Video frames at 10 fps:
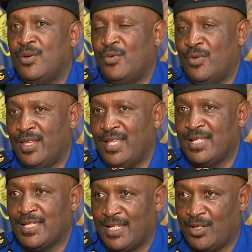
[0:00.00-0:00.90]
within
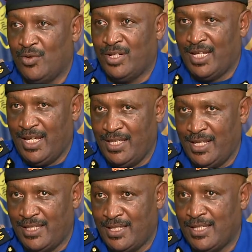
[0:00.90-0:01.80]
the security
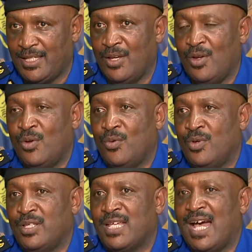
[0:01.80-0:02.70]
agencies,
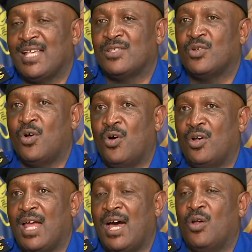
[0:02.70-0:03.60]
which has
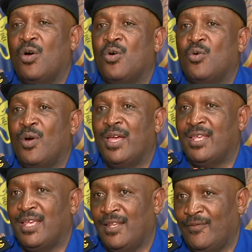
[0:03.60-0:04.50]
gone a long
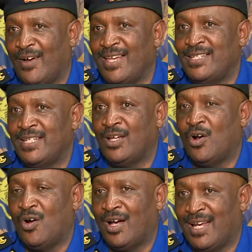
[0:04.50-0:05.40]
way in fighting
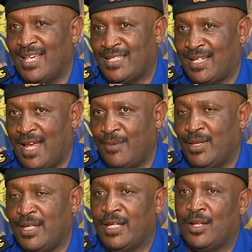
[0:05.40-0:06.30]
organized crime,
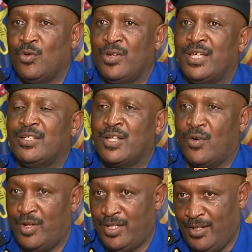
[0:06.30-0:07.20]
including
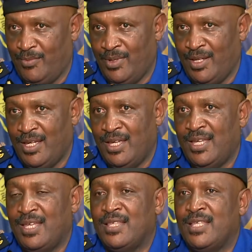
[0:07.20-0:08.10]
terrorism.
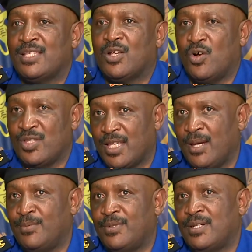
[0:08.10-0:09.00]
This
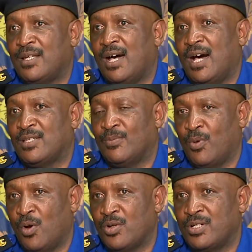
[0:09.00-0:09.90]
concept has
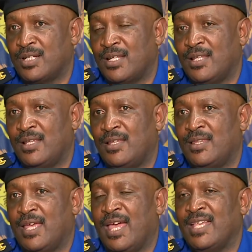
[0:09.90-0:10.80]
brought
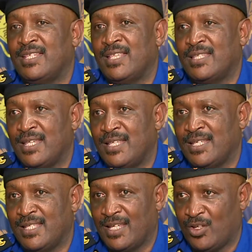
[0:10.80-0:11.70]
the
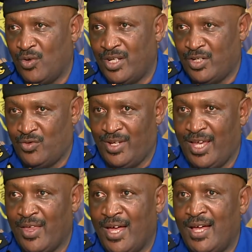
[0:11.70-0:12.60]
agencies in security
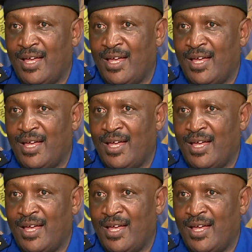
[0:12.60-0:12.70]
together.